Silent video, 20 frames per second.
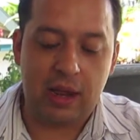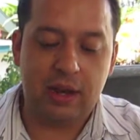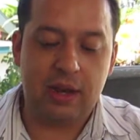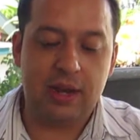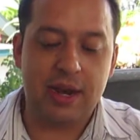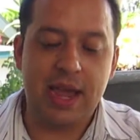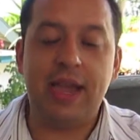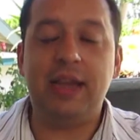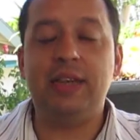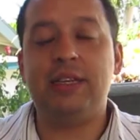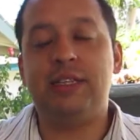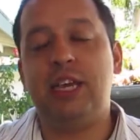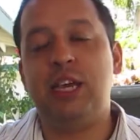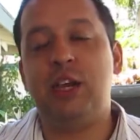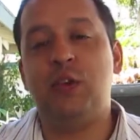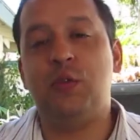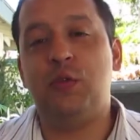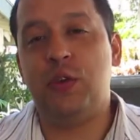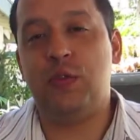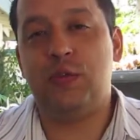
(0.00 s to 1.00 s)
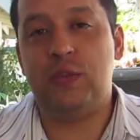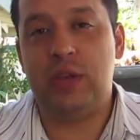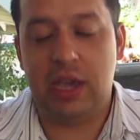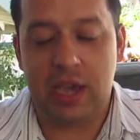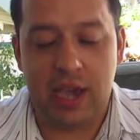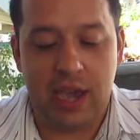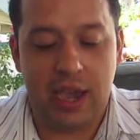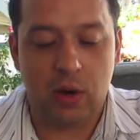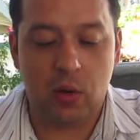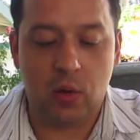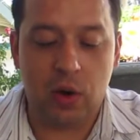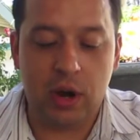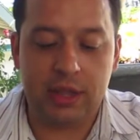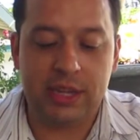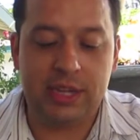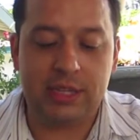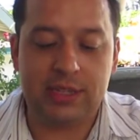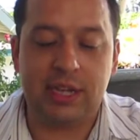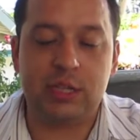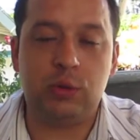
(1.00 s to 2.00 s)
1958, or at
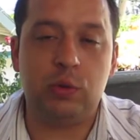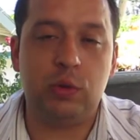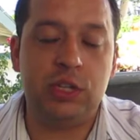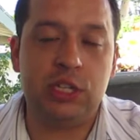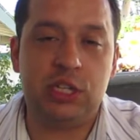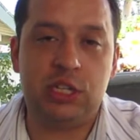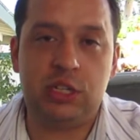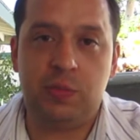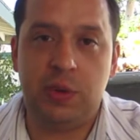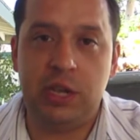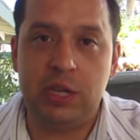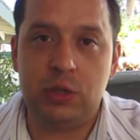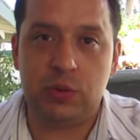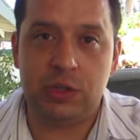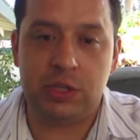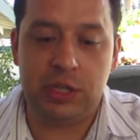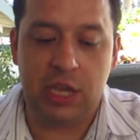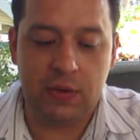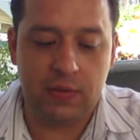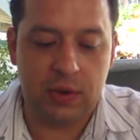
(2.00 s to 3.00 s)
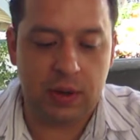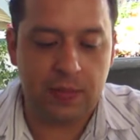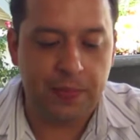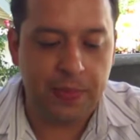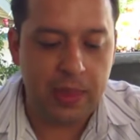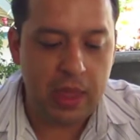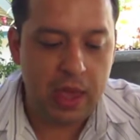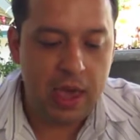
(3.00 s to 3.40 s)
least that's when this speech was given